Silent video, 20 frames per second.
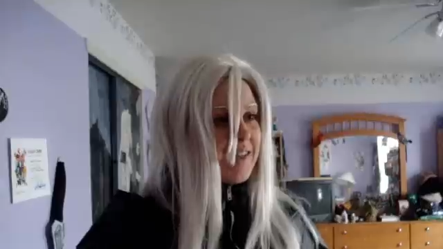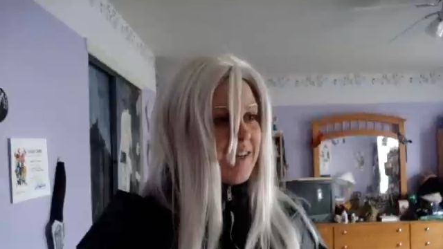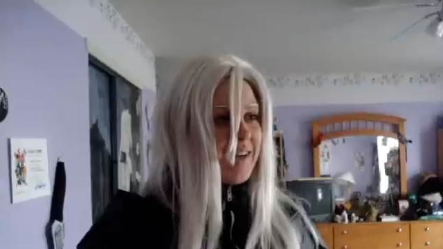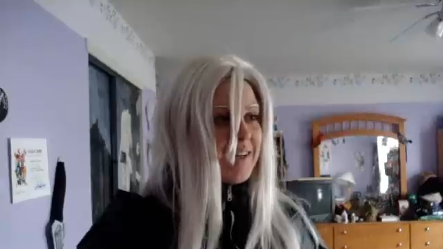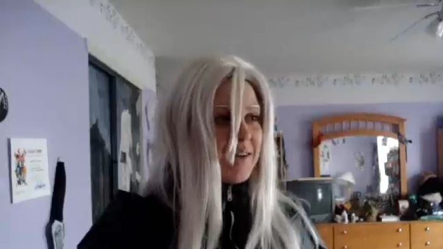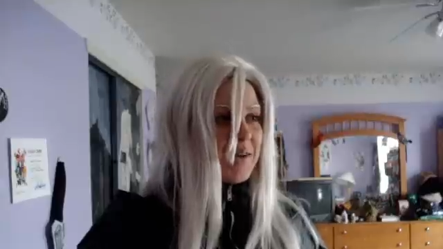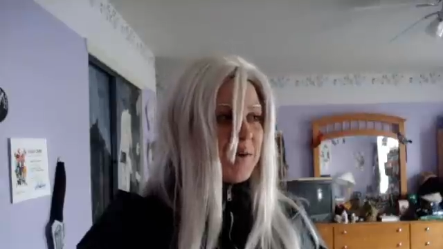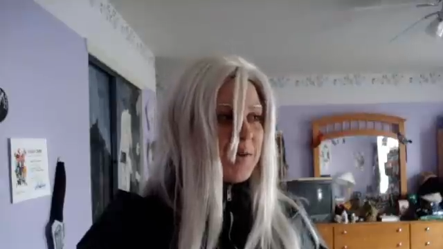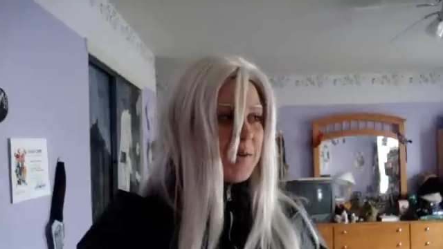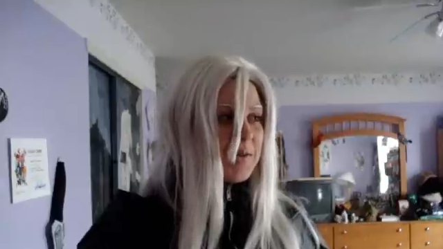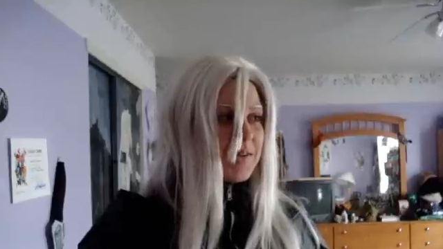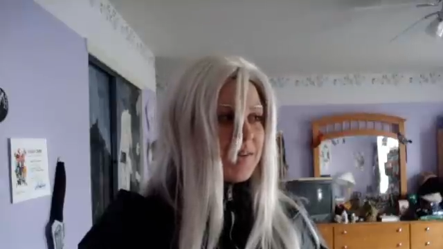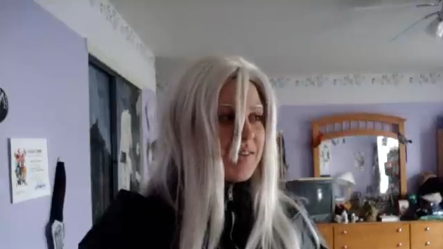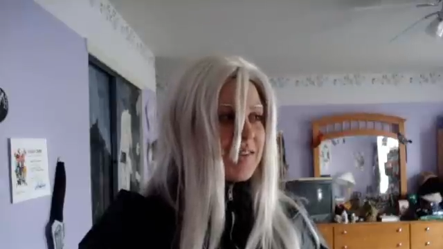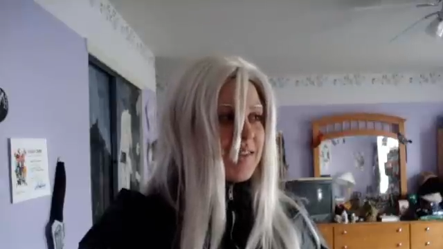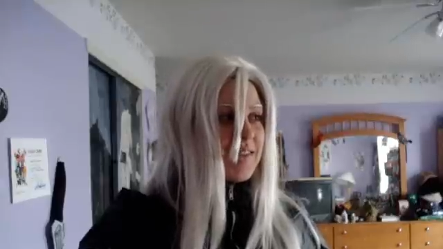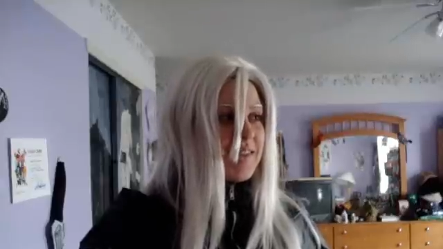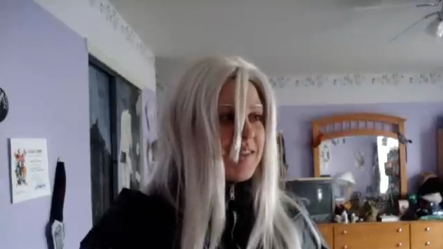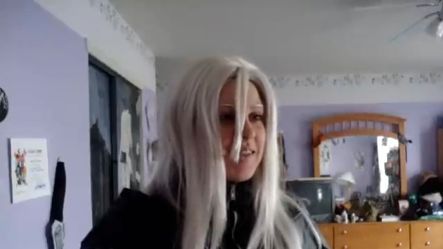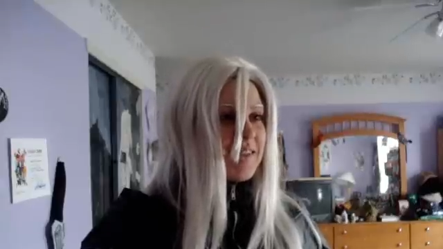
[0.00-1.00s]
I know that
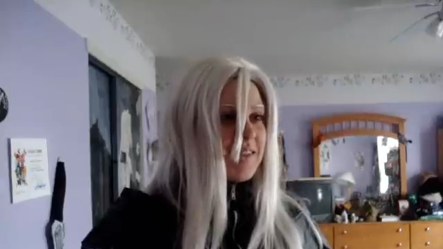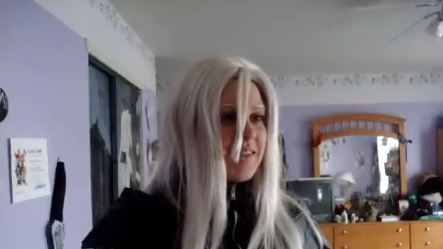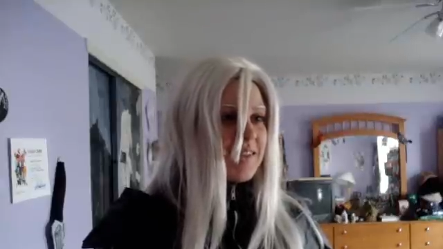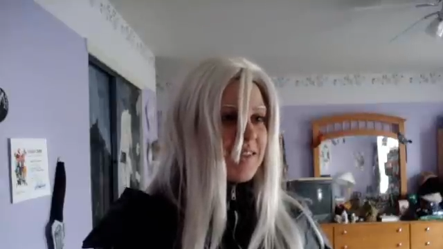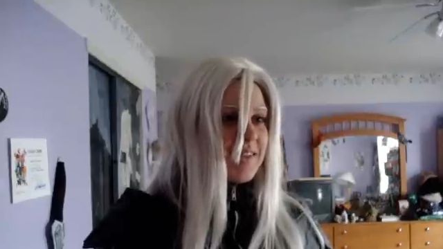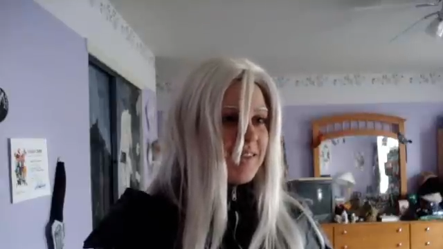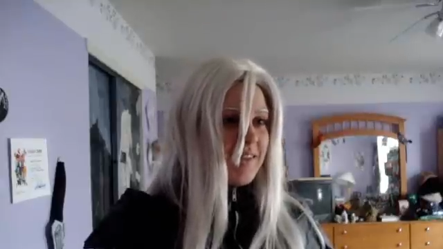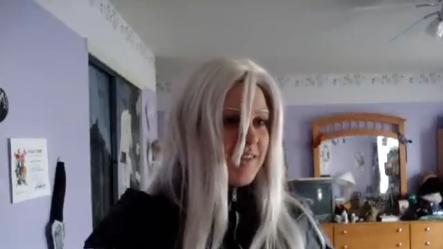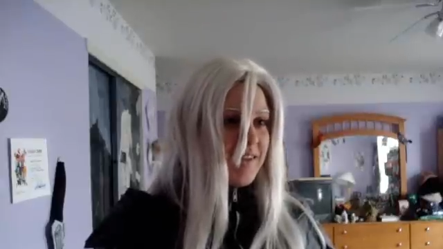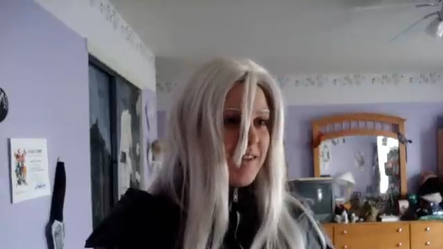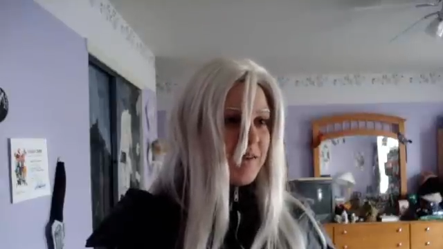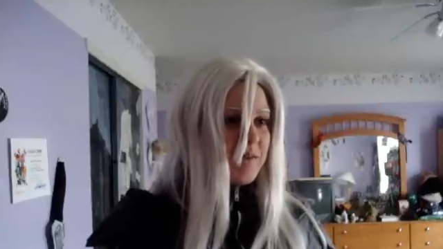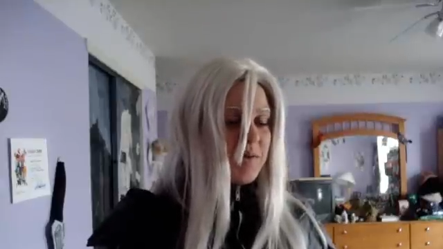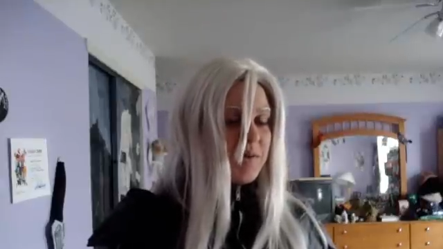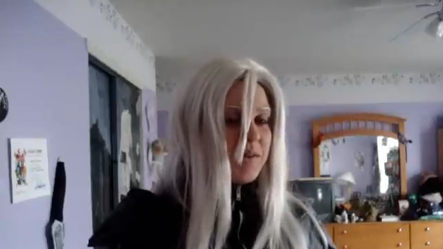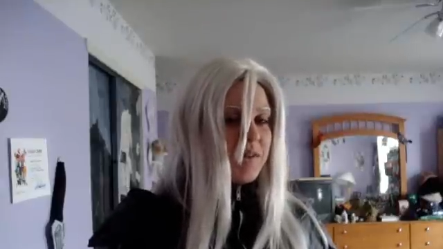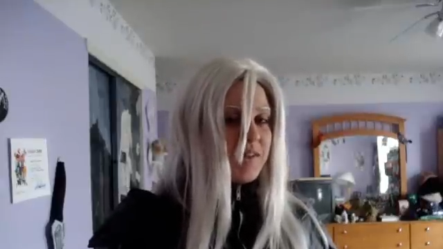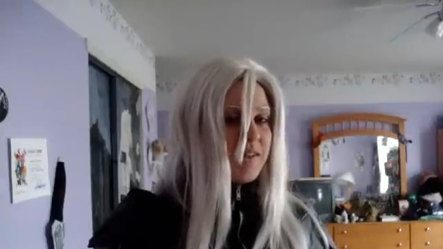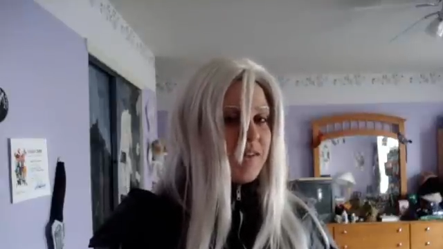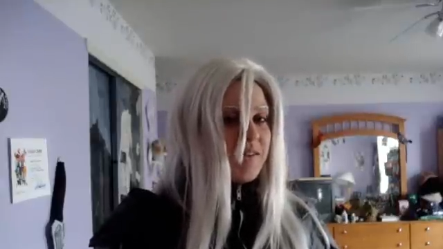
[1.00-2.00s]

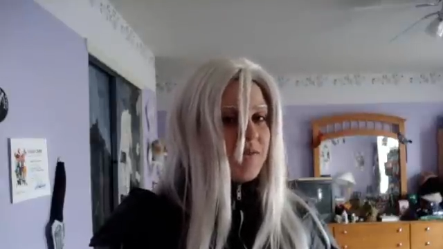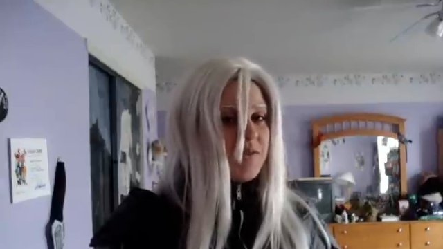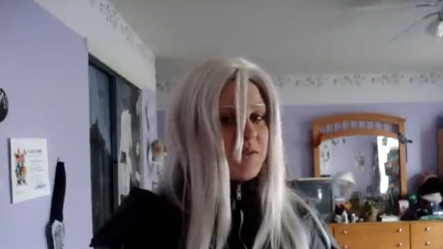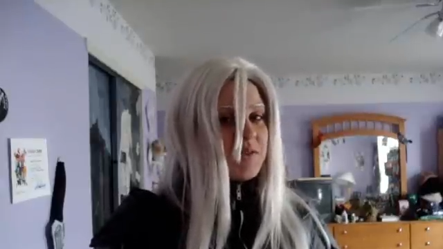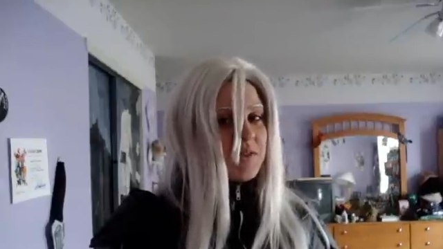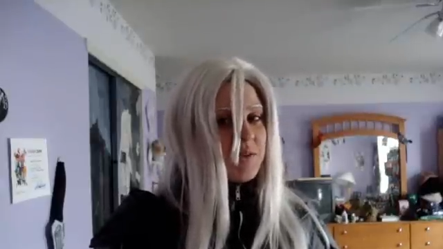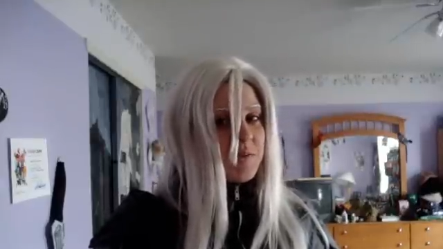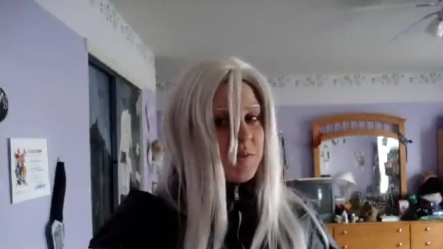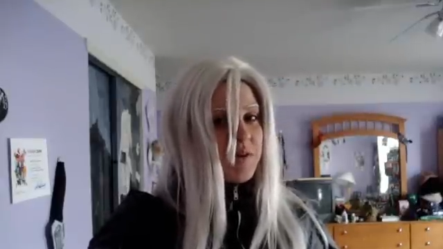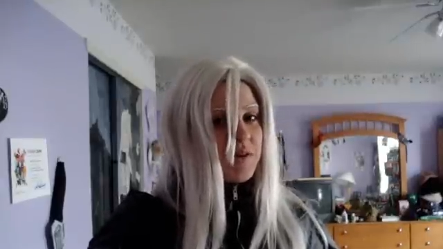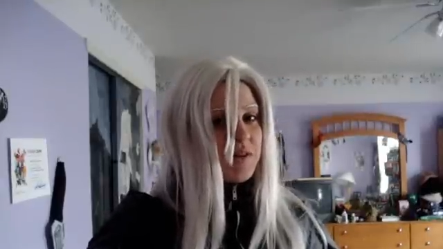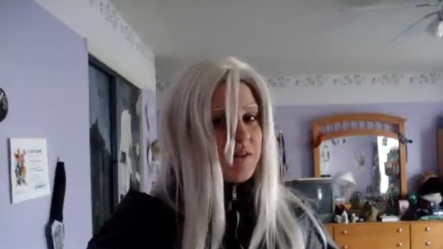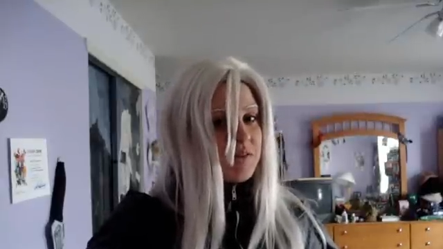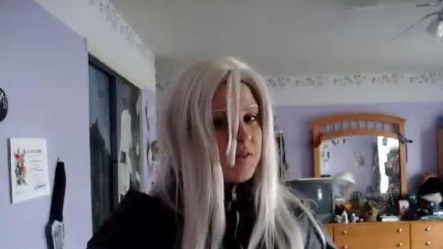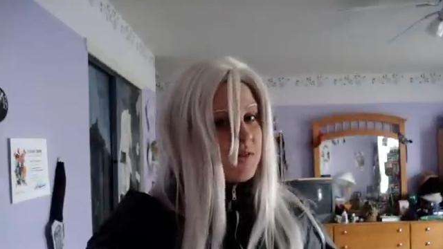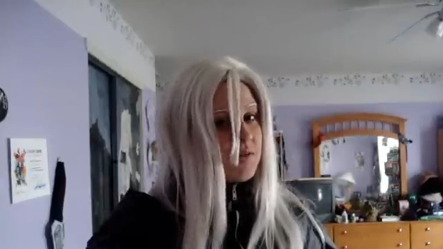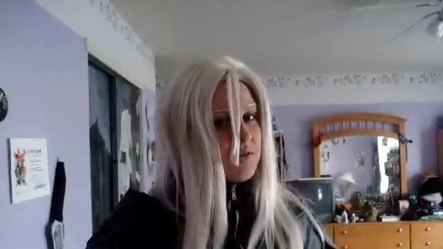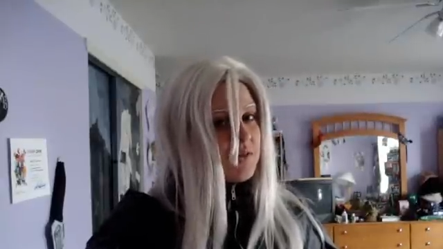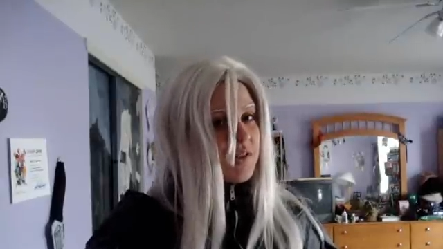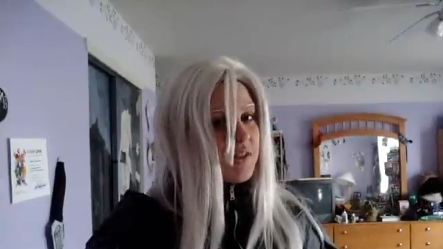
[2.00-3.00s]
for some girls
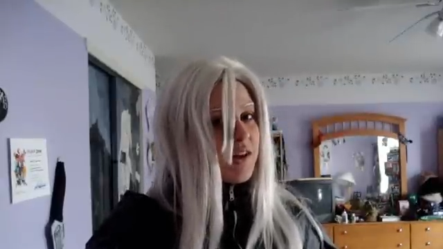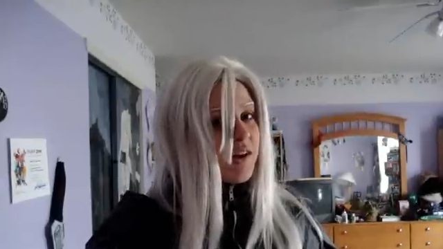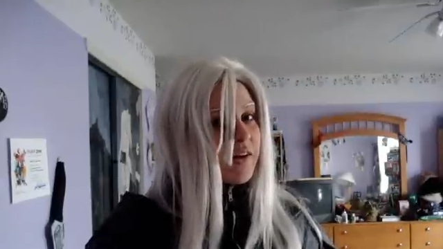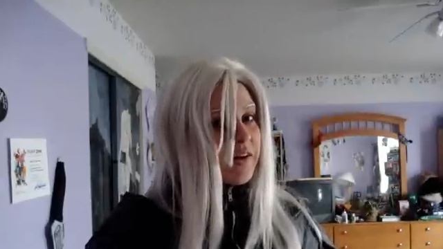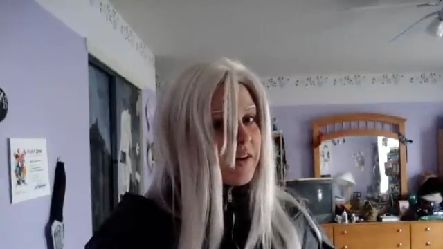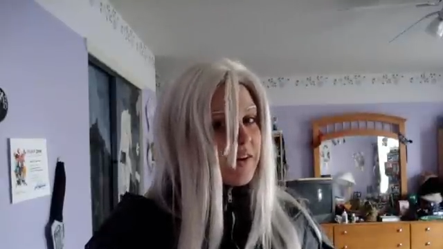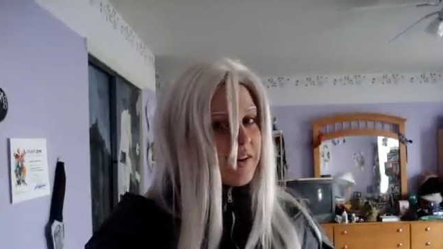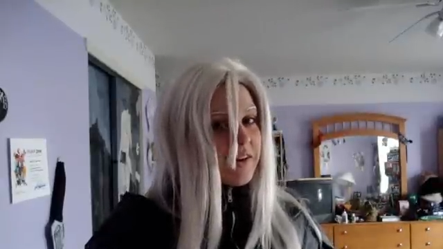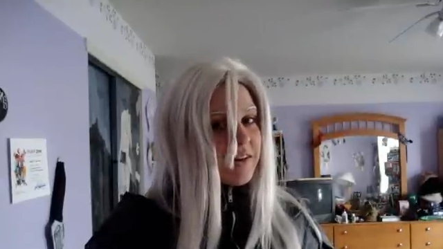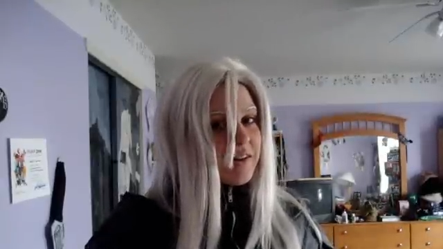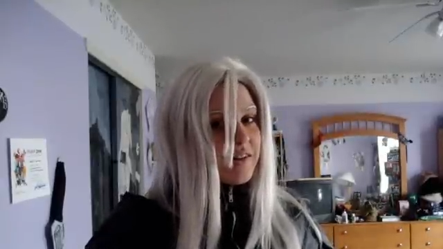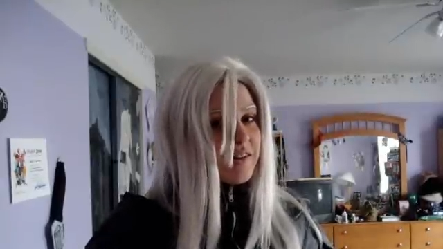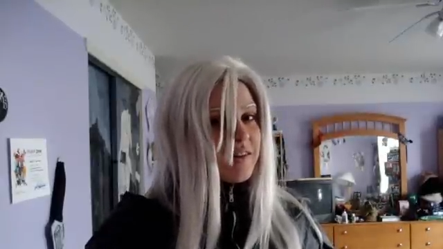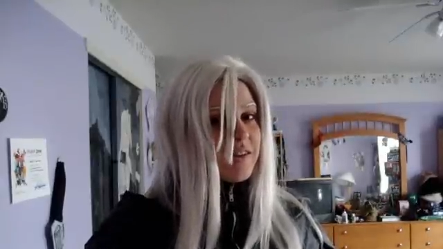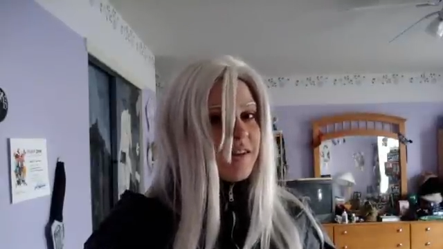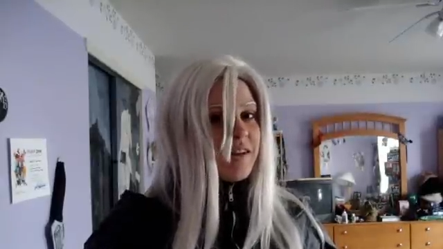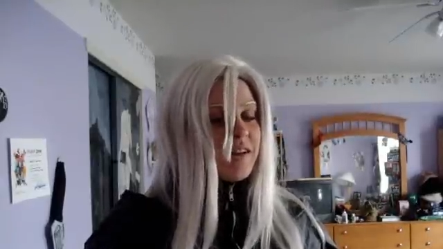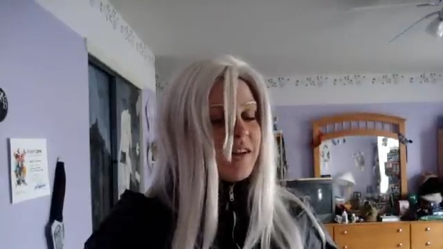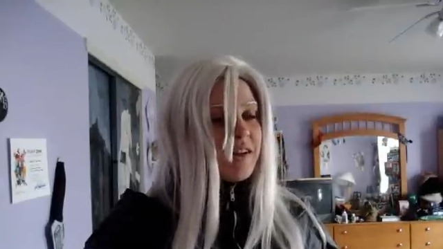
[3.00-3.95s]
it's really hard.